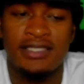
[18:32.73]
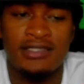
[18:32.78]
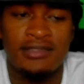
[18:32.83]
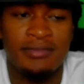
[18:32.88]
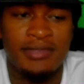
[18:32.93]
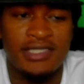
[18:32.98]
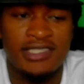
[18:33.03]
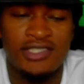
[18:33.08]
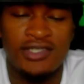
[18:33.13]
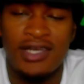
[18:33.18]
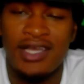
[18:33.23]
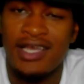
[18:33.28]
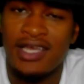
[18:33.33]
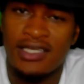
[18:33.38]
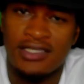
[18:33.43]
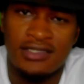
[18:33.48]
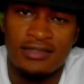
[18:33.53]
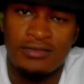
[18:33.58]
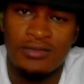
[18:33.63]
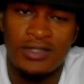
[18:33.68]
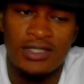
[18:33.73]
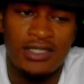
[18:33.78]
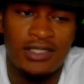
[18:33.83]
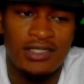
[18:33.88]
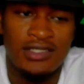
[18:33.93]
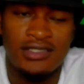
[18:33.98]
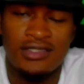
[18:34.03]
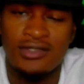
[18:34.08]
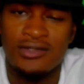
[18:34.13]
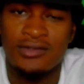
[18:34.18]
absolutely trash what
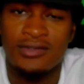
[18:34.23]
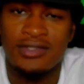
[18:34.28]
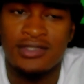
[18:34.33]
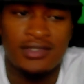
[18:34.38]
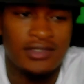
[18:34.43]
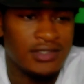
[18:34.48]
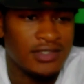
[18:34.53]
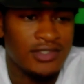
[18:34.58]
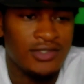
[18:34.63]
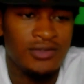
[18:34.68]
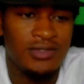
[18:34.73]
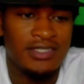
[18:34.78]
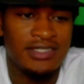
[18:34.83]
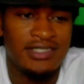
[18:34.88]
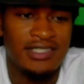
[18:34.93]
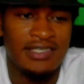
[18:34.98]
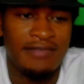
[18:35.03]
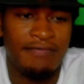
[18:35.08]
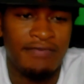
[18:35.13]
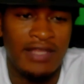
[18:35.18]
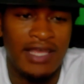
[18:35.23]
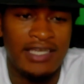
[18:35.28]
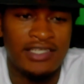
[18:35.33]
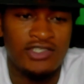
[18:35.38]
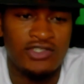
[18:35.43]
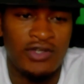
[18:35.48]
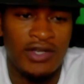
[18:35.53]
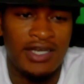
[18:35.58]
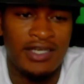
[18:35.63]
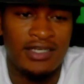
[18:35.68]
he's doing. You can see Flight
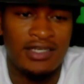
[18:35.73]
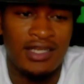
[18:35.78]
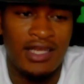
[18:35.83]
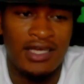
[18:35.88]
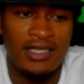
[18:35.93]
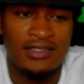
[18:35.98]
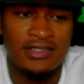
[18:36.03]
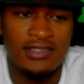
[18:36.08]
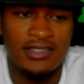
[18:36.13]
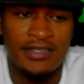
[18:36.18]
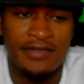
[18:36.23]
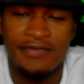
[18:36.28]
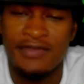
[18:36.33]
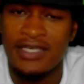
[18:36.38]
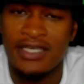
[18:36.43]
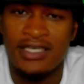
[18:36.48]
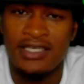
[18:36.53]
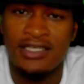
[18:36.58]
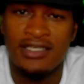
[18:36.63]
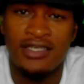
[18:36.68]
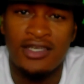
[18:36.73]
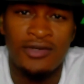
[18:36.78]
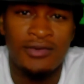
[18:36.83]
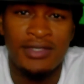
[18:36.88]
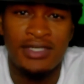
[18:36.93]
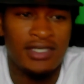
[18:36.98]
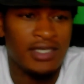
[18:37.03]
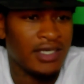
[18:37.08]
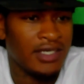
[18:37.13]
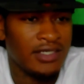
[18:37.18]
trying a lot of stuff that he know
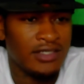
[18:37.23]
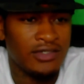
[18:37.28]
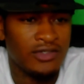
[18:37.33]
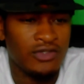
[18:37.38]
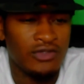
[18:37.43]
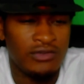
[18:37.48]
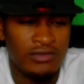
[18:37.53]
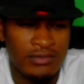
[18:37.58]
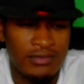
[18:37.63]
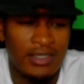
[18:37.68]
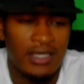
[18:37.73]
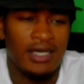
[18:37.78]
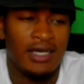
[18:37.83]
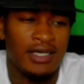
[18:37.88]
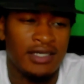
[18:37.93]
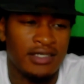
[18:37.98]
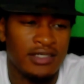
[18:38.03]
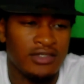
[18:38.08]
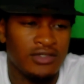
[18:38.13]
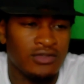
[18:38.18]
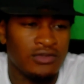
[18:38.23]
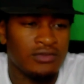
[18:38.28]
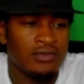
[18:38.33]
he can't do. I'll give you